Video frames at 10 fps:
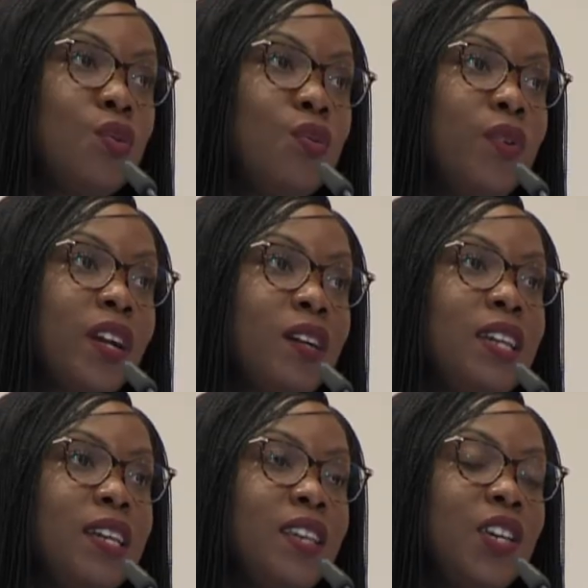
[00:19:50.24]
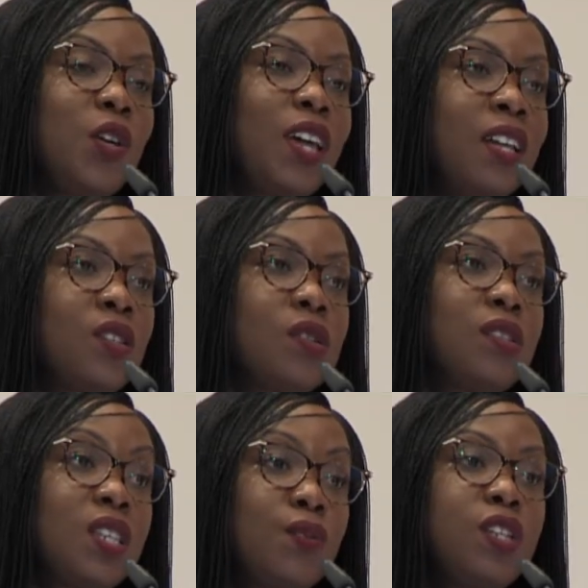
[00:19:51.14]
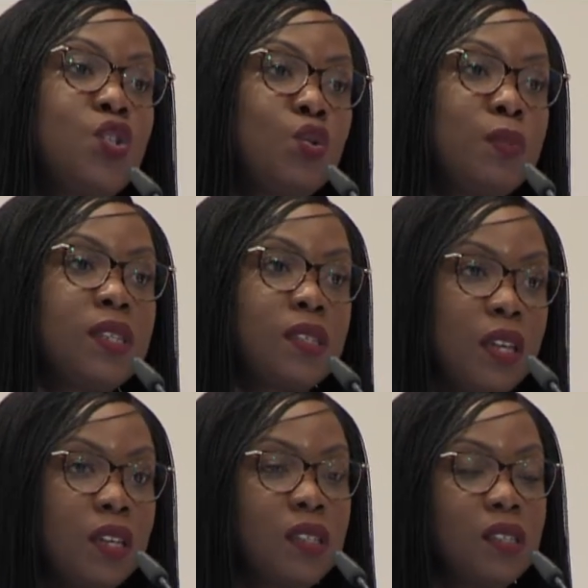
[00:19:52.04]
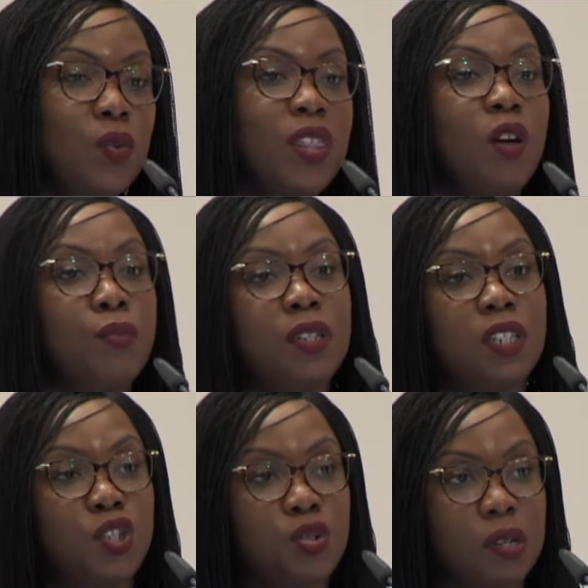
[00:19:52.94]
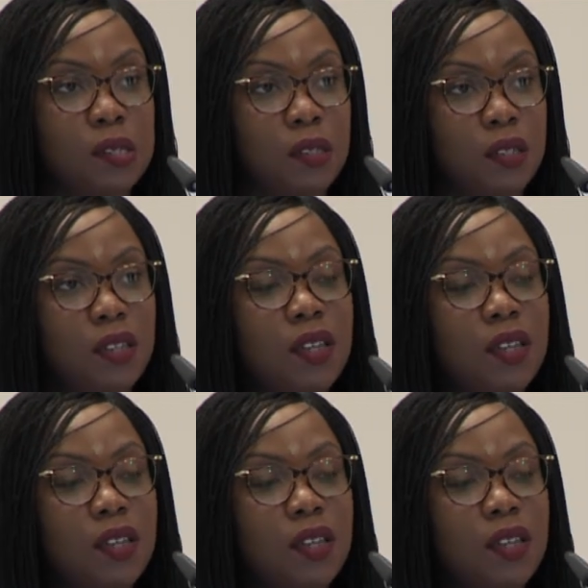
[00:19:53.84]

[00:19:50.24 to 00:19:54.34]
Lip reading: recognize that you can't successfully do business without building trust.